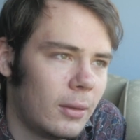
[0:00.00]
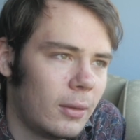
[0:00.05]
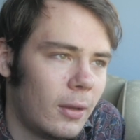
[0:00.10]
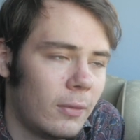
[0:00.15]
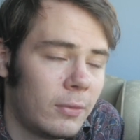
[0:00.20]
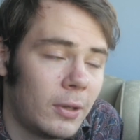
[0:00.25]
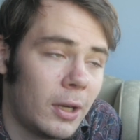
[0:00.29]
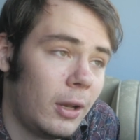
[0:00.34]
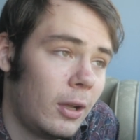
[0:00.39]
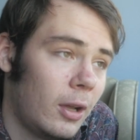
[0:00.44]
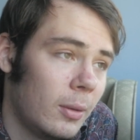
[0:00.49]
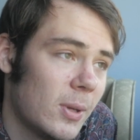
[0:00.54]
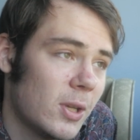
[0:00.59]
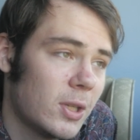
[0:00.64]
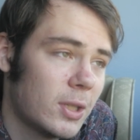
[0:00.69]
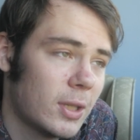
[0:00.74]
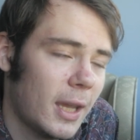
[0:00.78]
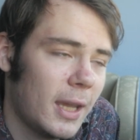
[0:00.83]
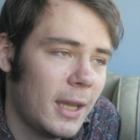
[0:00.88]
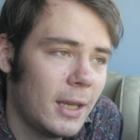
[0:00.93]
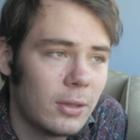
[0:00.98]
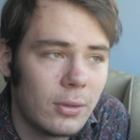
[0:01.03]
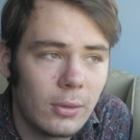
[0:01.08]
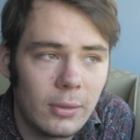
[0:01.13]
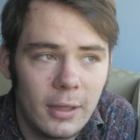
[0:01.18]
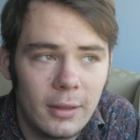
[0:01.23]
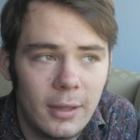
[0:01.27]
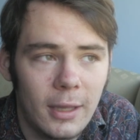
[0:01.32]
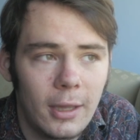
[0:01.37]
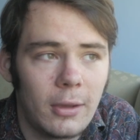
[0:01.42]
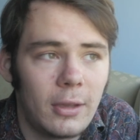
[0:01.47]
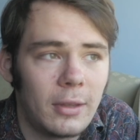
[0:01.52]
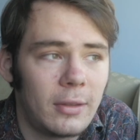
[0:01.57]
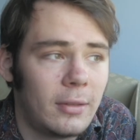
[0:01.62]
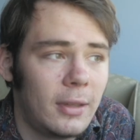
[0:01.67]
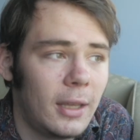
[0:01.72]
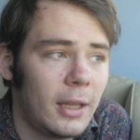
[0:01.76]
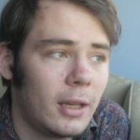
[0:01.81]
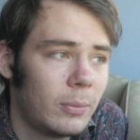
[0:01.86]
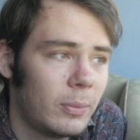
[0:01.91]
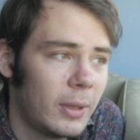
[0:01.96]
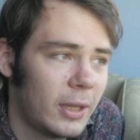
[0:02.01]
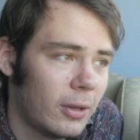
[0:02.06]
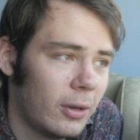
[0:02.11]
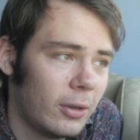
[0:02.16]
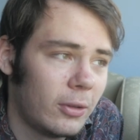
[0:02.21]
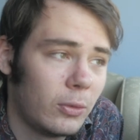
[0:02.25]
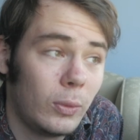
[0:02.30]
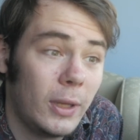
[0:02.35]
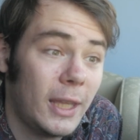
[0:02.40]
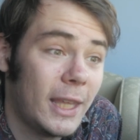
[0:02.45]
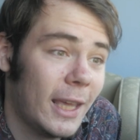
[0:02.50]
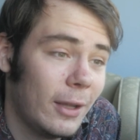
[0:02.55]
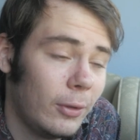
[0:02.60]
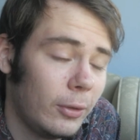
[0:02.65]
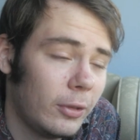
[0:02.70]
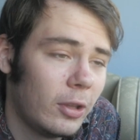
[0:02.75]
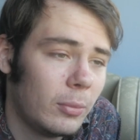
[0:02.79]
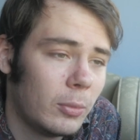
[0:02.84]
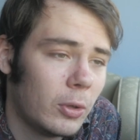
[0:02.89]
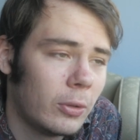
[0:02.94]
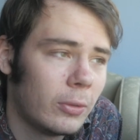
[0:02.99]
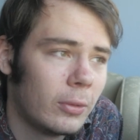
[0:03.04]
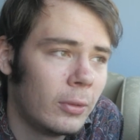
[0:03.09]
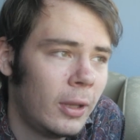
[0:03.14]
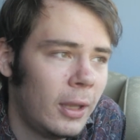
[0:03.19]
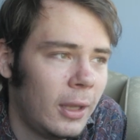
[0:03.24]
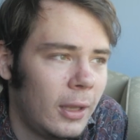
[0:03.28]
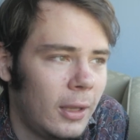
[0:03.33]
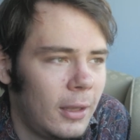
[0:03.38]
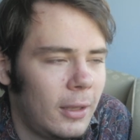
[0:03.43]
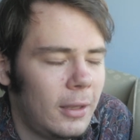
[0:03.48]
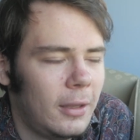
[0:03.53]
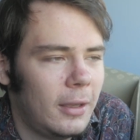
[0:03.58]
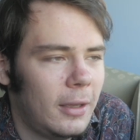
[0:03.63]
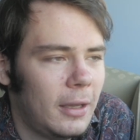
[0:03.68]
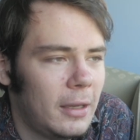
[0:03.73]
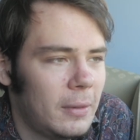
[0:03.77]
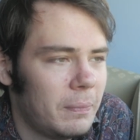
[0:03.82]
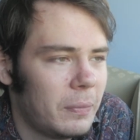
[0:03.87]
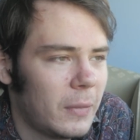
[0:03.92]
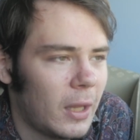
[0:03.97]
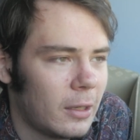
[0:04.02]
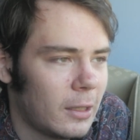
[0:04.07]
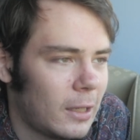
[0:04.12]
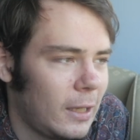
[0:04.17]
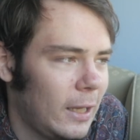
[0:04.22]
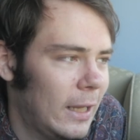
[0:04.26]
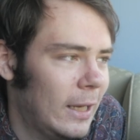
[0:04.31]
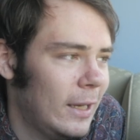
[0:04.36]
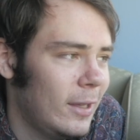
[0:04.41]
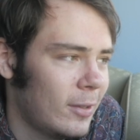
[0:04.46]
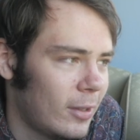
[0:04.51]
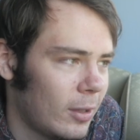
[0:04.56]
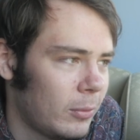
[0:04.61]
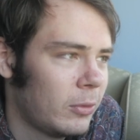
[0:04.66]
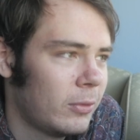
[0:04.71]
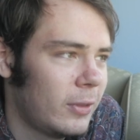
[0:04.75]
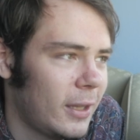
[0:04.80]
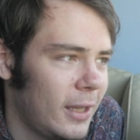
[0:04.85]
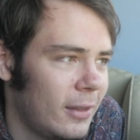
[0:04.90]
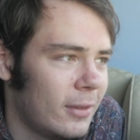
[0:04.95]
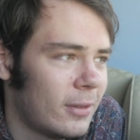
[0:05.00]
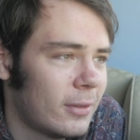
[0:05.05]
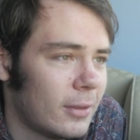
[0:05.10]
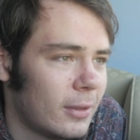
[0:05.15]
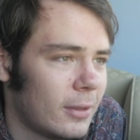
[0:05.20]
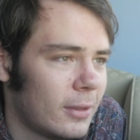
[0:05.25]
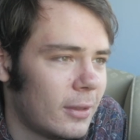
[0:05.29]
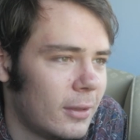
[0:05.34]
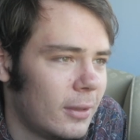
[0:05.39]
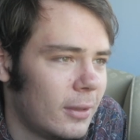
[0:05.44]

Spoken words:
of climate change, or did they go extinct because we killed them all? And clearly some of these